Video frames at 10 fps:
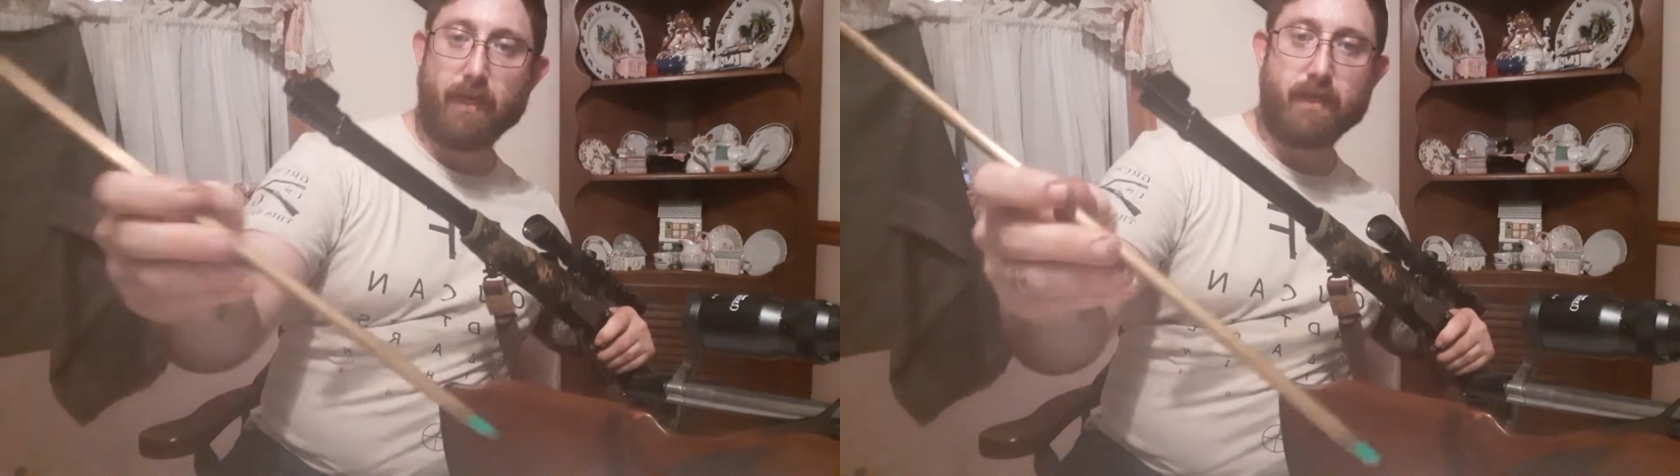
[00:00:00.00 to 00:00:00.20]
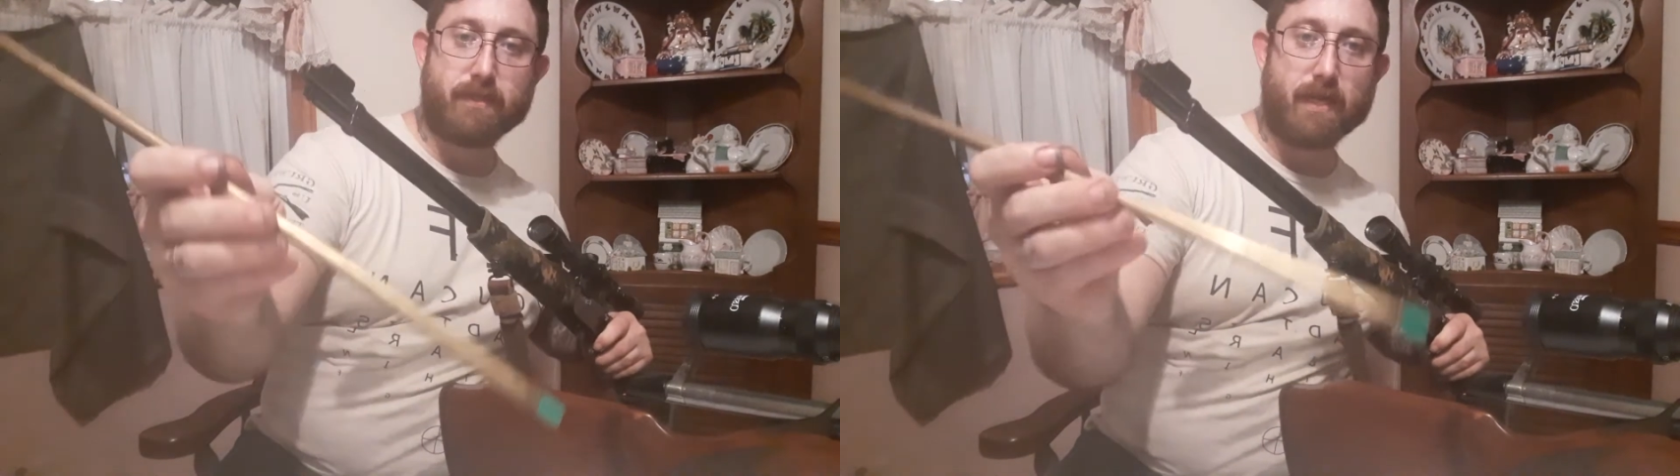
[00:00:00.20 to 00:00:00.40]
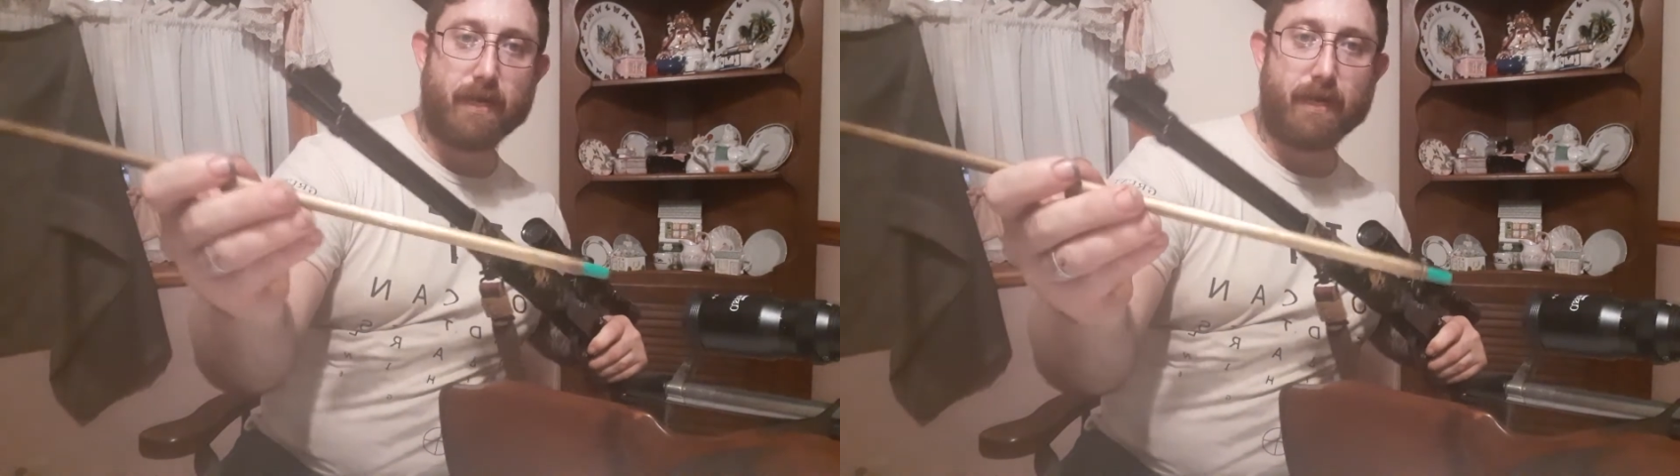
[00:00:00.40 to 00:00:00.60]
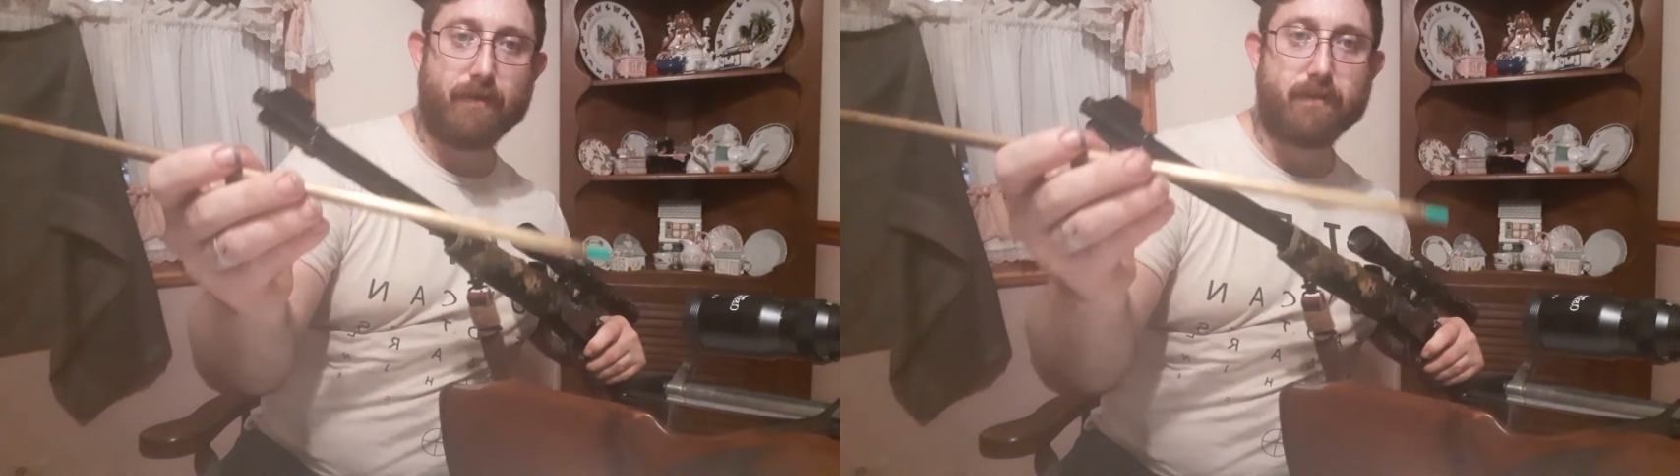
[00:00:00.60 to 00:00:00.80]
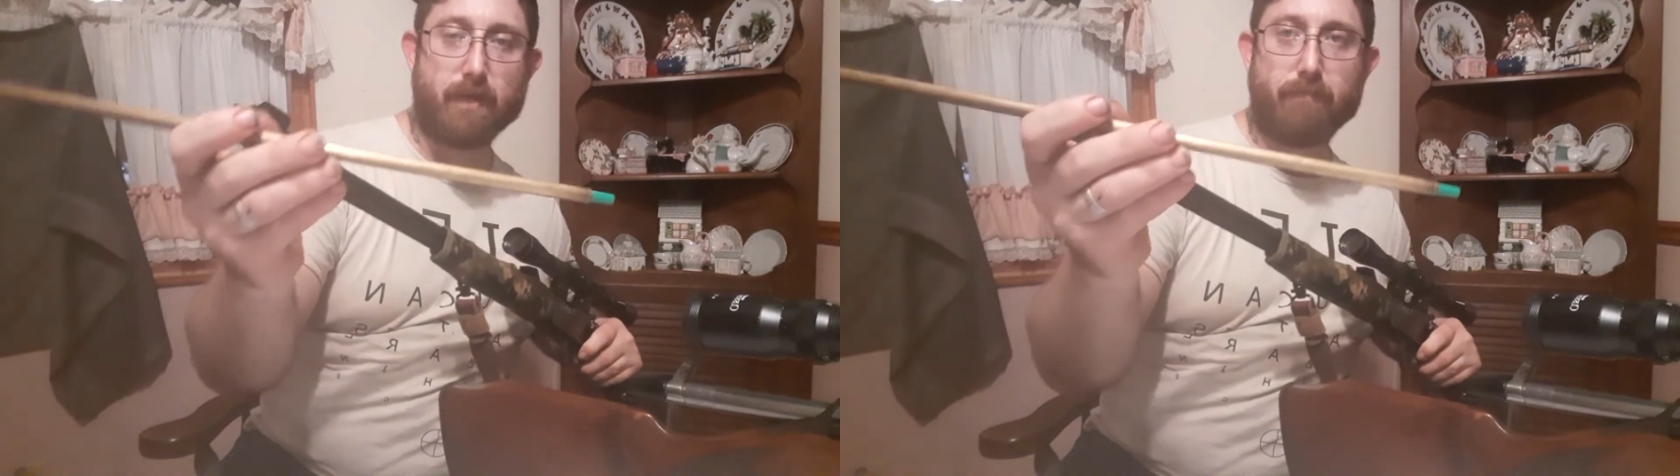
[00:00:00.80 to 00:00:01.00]
slide out
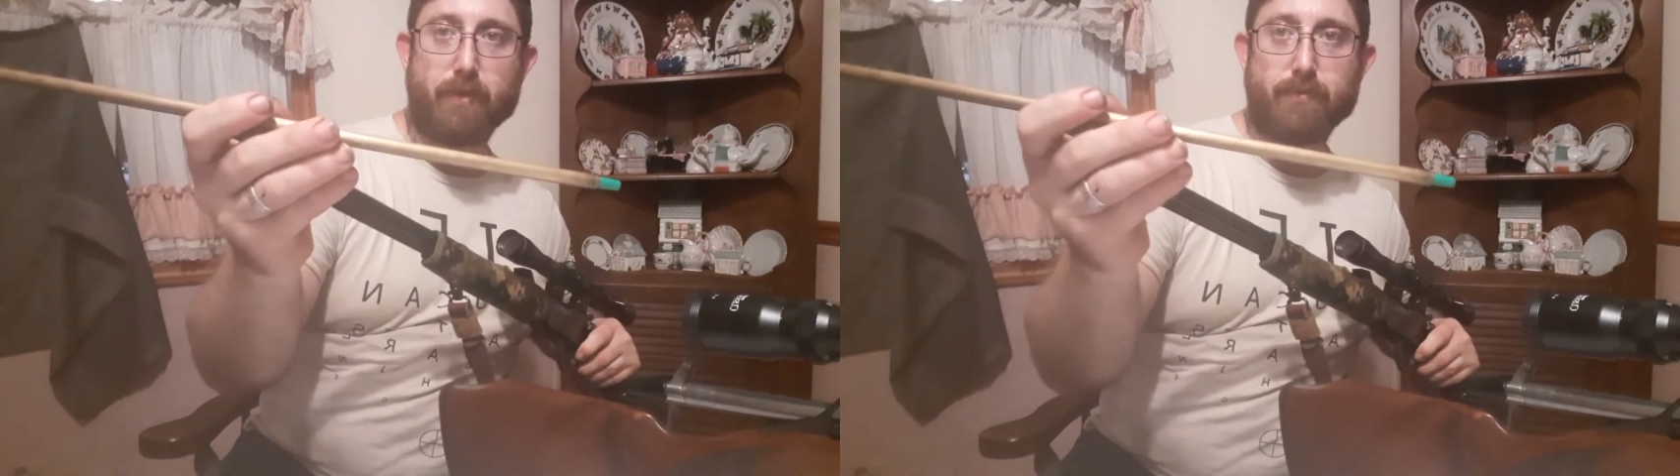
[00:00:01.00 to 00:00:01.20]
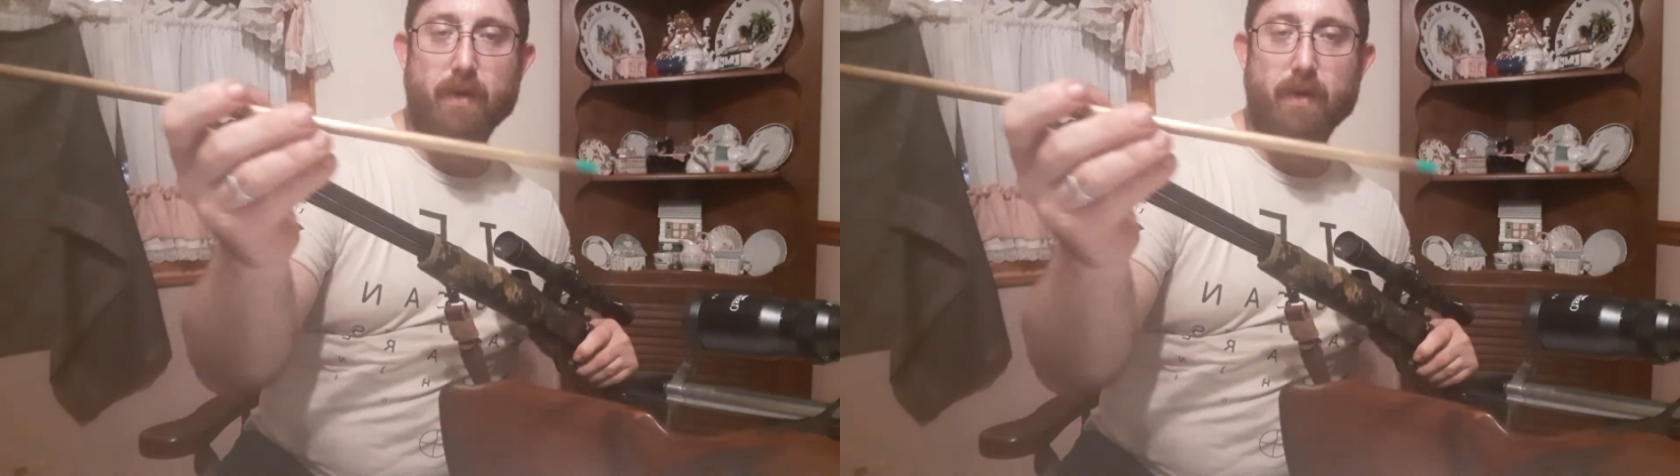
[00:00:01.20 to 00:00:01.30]
its push